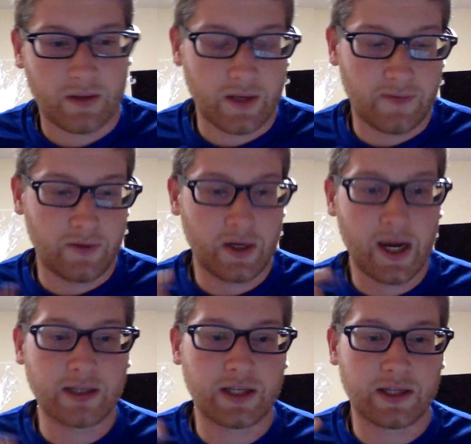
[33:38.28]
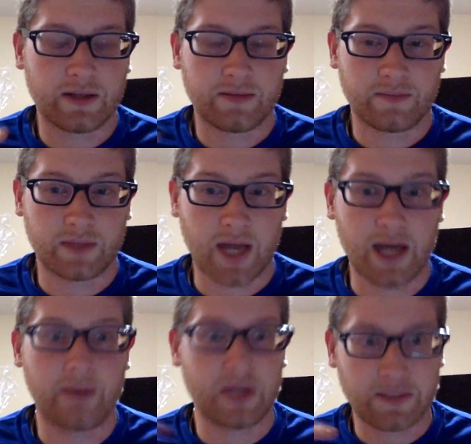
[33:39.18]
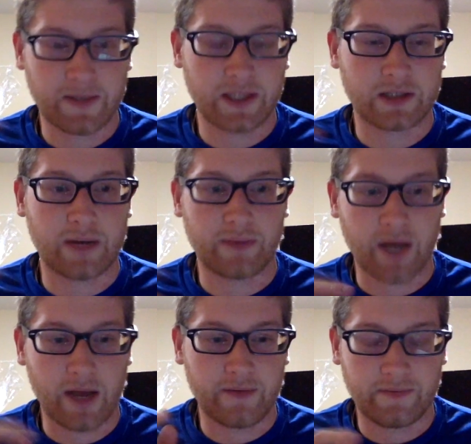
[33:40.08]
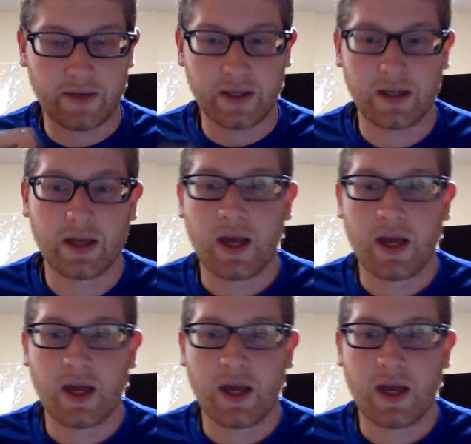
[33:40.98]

If you guys kind of missed my Instagram Live feed,